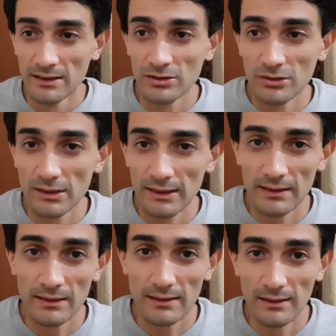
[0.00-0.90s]

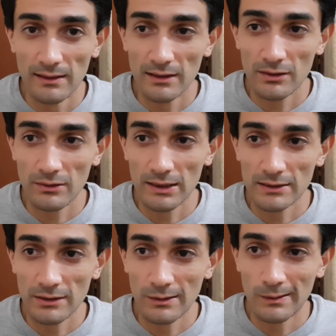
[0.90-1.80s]
chocolate
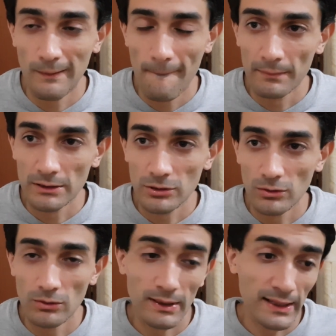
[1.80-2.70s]
croissant.
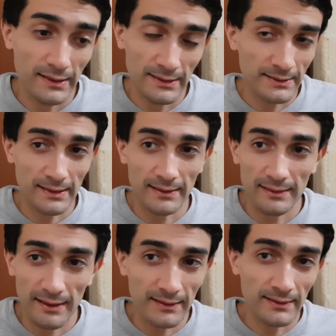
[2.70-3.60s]
So I just had
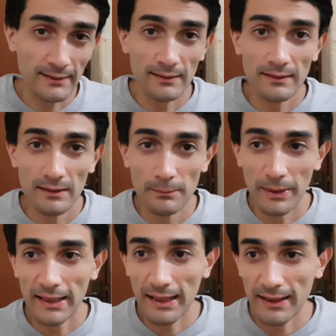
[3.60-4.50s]
that and a
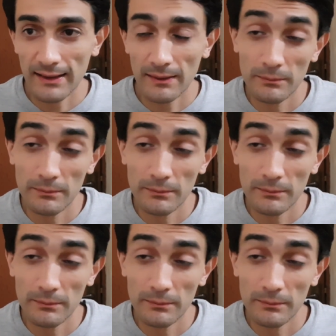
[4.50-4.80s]
banana.